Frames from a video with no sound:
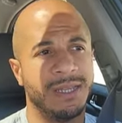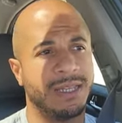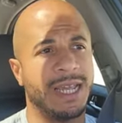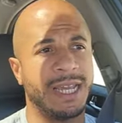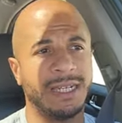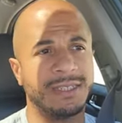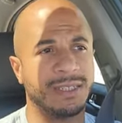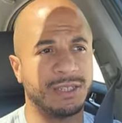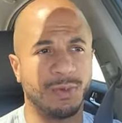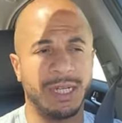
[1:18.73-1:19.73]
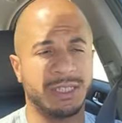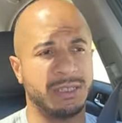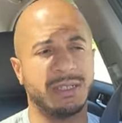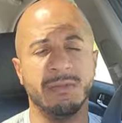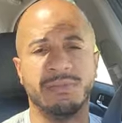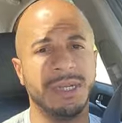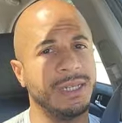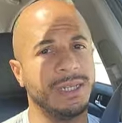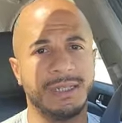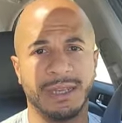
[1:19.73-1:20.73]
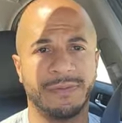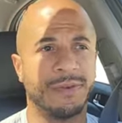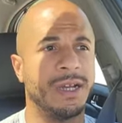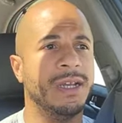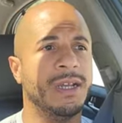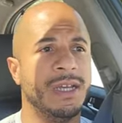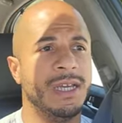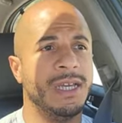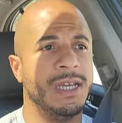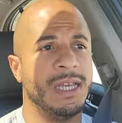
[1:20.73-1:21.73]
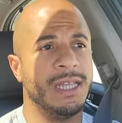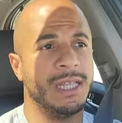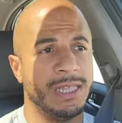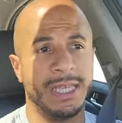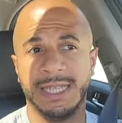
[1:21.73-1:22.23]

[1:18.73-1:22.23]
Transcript: the Haney situation is completely different.